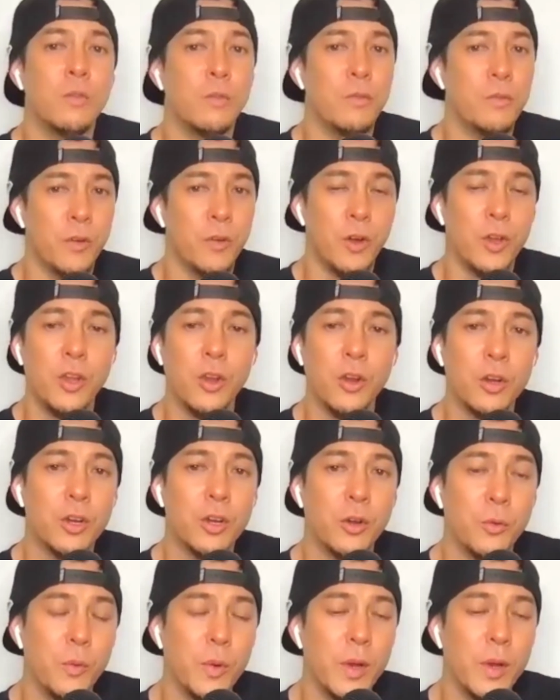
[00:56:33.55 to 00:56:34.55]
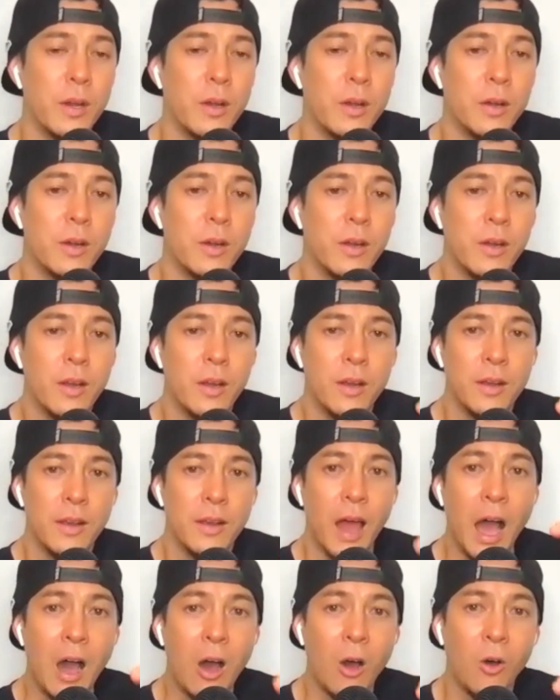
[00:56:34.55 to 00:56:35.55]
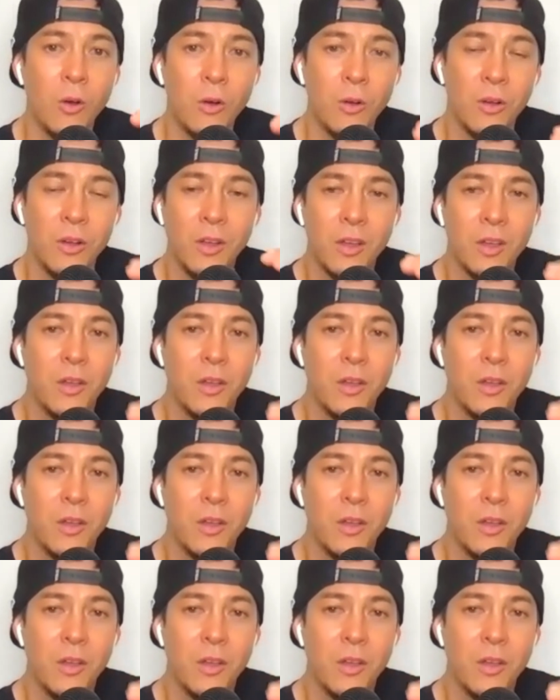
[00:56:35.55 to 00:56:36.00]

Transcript: for your career now,